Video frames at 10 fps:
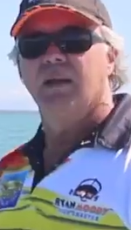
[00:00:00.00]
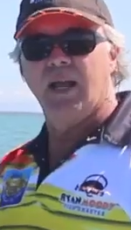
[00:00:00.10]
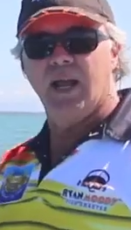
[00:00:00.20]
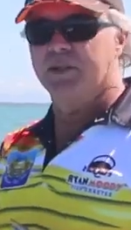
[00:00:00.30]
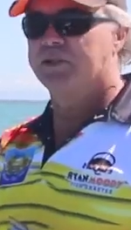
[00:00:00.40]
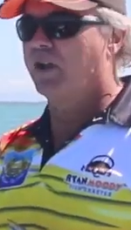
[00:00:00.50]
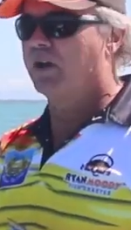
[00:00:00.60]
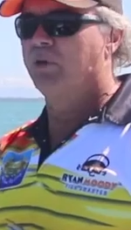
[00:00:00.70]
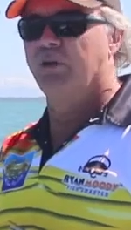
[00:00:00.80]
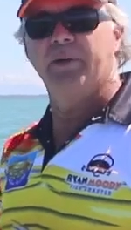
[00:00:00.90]
Now the
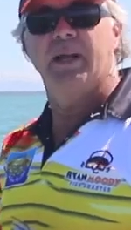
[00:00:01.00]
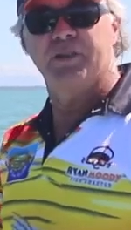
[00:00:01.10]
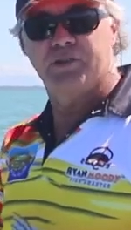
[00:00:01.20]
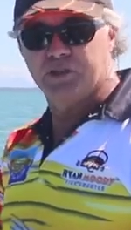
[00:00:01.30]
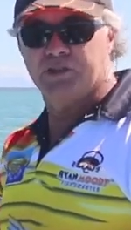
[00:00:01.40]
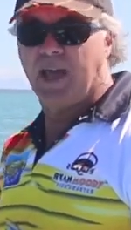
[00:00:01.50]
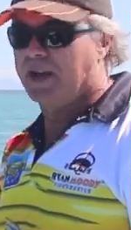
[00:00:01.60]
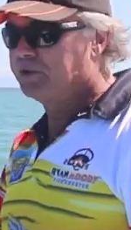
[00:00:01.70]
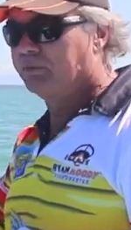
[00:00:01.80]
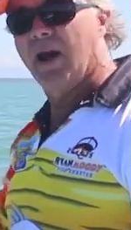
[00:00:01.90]
tidal movement has just
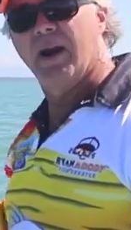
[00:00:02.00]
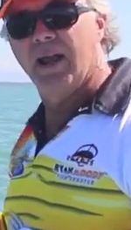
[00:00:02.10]
started to run